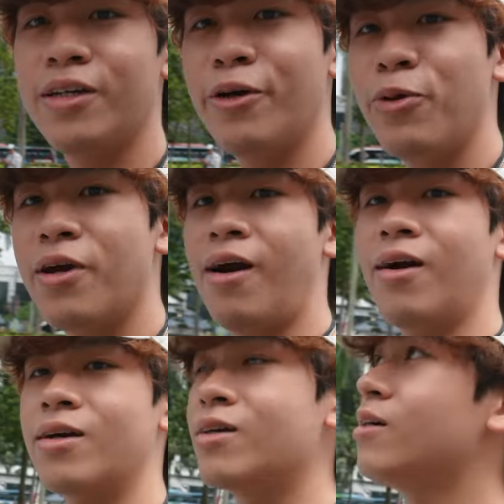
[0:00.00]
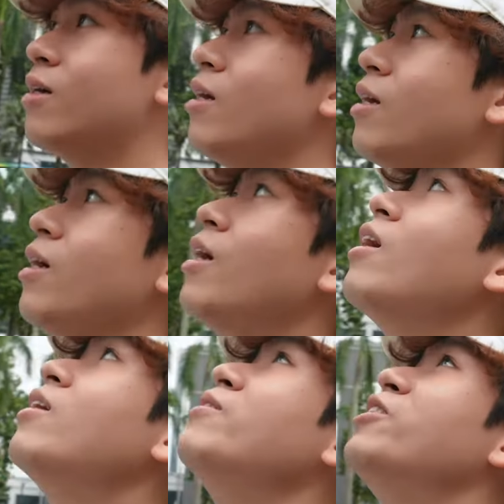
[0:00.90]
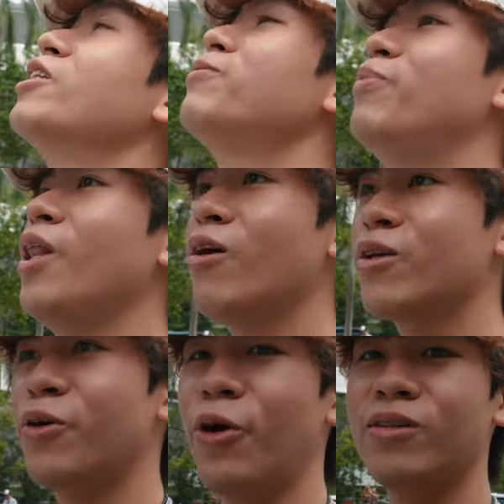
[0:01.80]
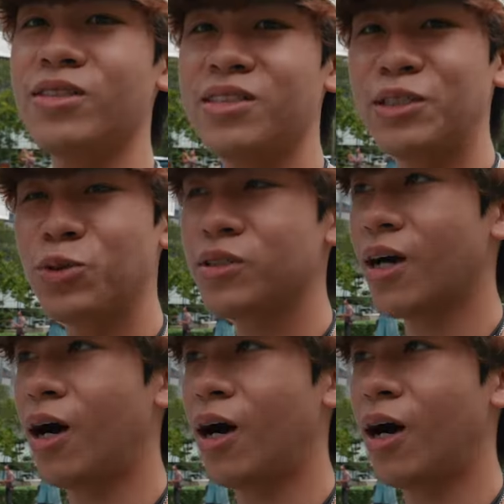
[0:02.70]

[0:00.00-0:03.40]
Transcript: here we are, just below the KLCC Twin